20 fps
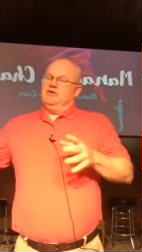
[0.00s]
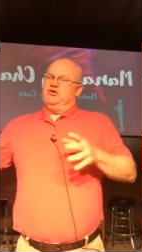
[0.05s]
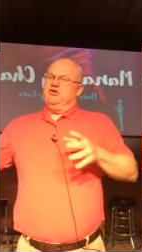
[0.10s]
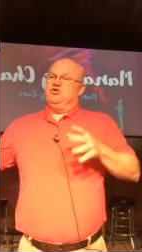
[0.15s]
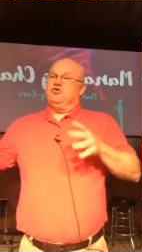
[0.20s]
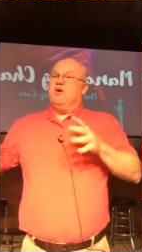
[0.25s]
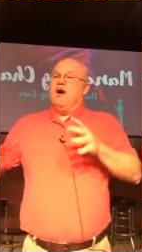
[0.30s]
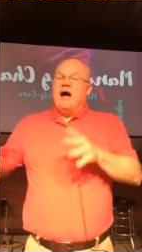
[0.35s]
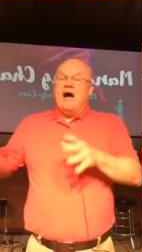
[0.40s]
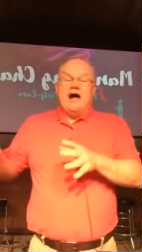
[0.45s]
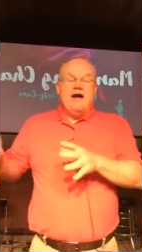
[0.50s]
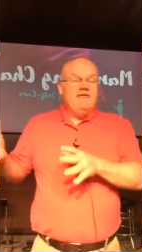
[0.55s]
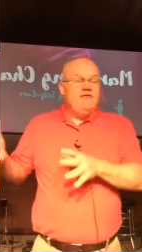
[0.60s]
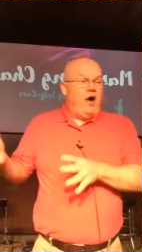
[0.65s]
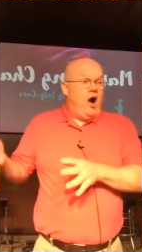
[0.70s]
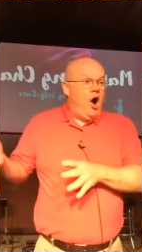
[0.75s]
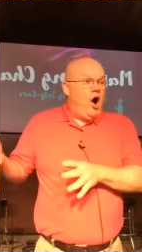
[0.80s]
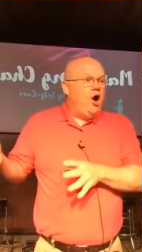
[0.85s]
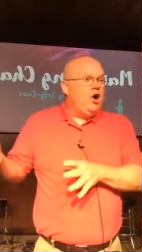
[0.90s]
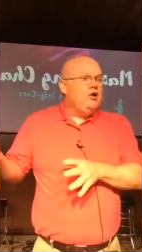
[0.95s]
drive
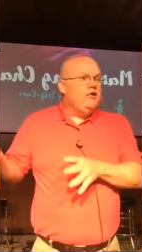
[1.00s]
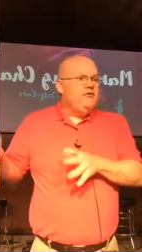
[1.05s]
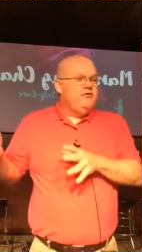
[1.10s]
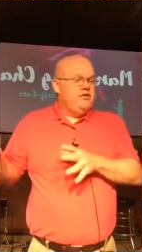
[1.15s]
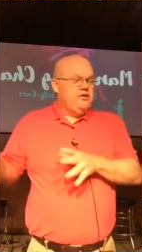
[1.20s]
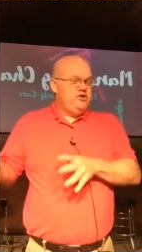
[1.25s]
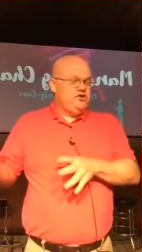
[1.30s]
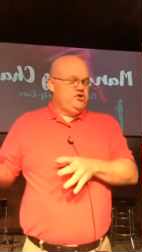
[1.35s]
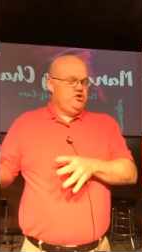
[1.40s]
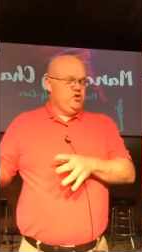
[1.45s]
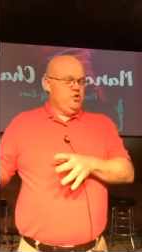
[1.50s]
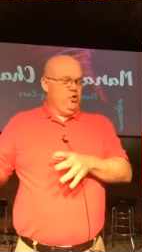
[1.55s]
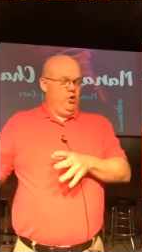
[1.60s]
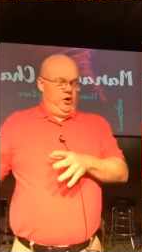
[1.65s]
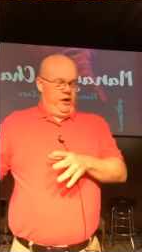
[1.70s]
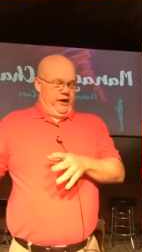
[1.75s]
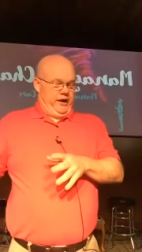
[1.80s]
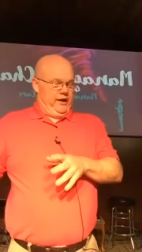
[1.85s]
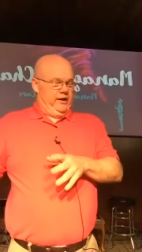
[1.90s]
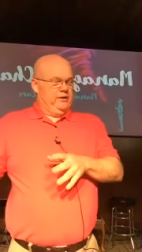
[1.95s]
all of the
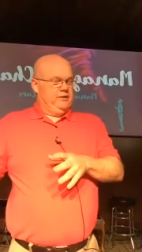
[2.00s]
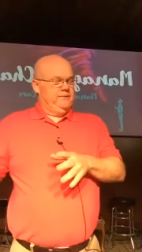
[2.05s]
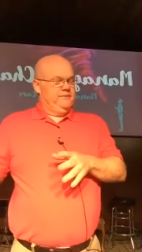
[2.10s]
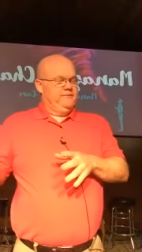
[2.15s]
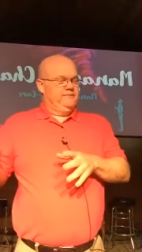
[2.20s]
joy,